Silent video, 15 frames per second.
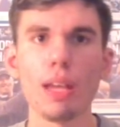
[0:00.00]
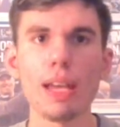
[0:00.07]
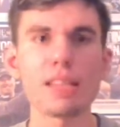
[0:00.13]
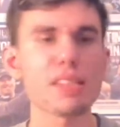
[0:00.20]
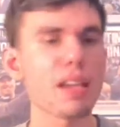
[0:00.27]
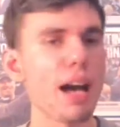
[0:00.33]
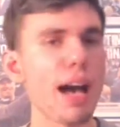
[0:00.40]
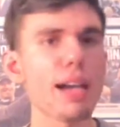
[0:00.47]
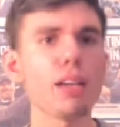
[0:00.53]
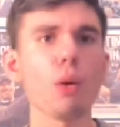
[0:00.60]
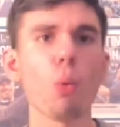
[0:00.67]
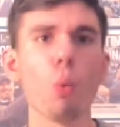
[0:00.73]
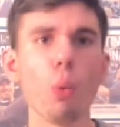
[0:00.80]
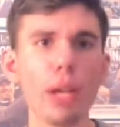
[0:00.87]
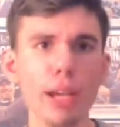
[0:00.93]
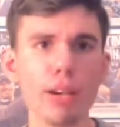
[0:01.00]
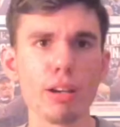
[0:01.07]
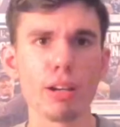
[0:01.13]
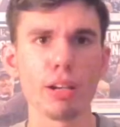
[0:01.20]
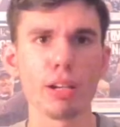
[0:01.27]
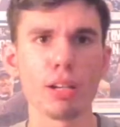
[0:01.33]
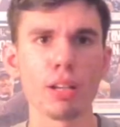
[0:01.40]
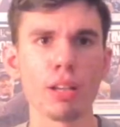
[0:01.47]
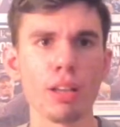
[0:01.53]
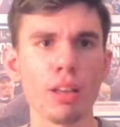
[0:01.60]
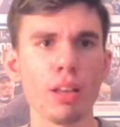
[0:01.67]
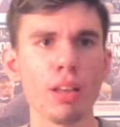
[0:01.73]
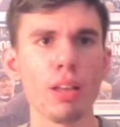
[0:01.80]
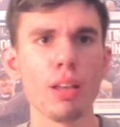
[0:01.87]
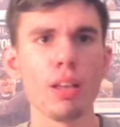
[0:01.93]
It's kind of weird
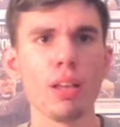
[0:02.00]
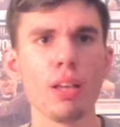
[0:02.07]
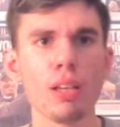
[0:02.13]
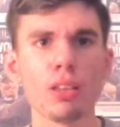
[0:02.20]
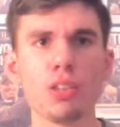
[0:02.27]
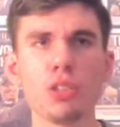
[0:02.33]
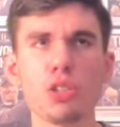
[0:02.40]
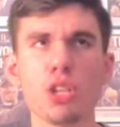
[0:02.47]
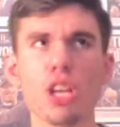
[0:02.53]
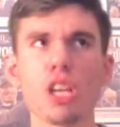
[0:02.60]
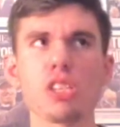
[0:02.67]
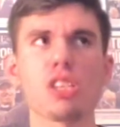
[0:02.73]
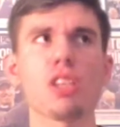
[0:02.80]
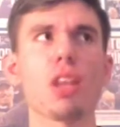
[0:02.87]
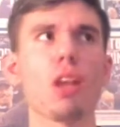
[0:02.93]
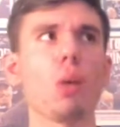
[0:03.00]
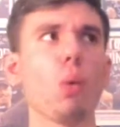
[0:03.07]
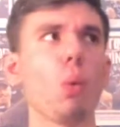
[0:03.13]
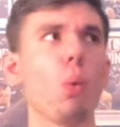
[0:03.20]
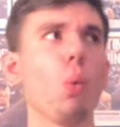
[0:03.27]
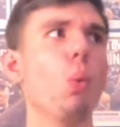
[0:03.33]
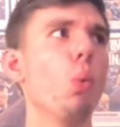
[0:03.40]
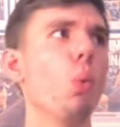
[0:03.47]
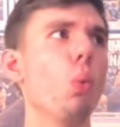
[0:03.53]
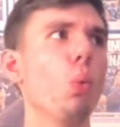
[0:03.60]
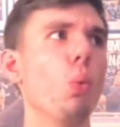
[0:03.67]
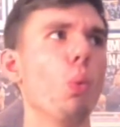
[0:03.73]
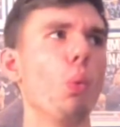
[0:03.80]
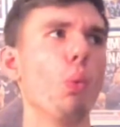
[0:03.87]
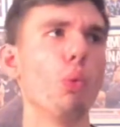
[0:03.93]
to just
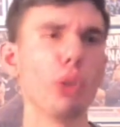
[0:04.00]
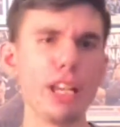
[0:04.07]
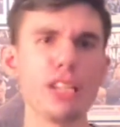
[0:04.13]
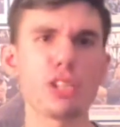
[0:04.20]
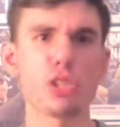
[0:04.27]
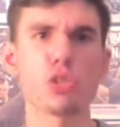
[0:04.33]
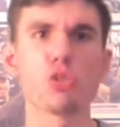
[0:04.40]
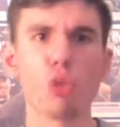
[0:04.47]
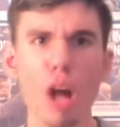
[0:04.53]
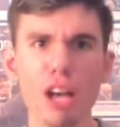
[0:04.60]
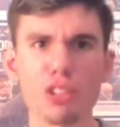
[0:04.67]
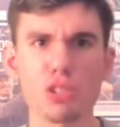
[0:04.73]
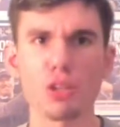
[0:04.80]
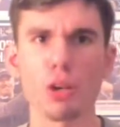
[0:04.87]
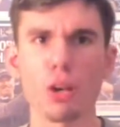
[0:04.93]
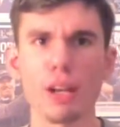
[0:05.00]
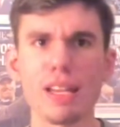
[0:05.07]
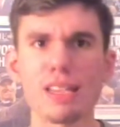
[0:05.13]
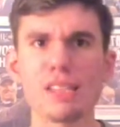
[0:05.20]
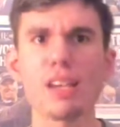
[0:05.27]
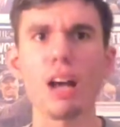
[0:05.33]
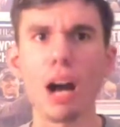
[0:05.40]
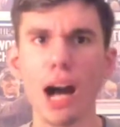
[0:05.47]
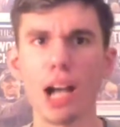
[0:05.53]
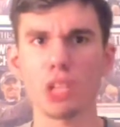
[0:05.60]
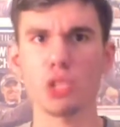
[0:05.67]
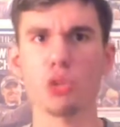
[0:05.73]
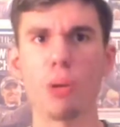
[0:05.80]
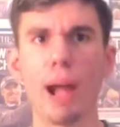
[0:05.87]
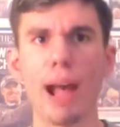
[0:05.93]
restructure his
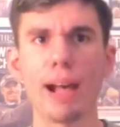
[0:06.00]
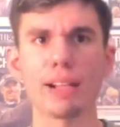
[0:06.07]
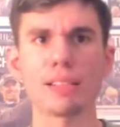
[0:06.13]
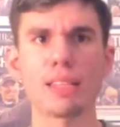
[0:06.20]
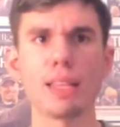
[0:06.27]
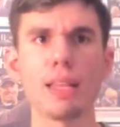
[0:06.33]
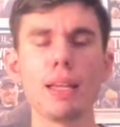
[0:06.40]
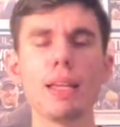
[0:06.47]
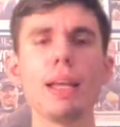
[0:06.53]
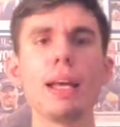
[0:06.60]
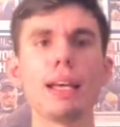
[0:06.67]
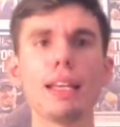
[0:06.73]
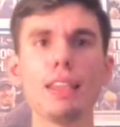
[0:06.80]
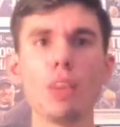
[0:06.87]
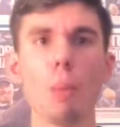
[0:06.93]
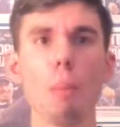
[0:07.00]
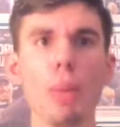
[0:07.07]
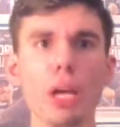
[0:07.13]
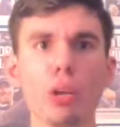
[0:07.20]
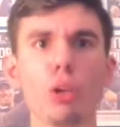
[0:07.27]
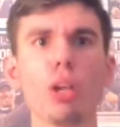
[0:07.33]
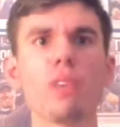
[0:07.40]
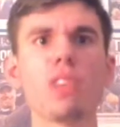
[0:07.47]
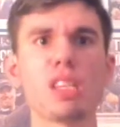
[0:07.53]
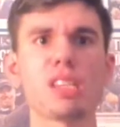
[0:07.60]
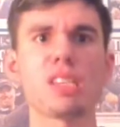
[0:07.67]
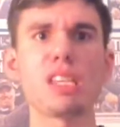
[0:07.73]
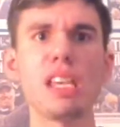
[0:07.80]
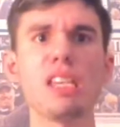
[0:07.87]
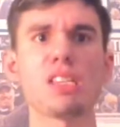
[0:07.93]
contract in the middle of the
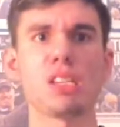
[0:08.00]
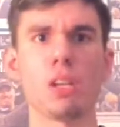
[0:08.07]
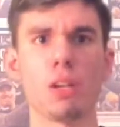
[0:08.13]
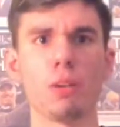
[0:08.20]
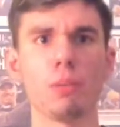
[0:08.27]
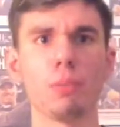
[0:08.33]
season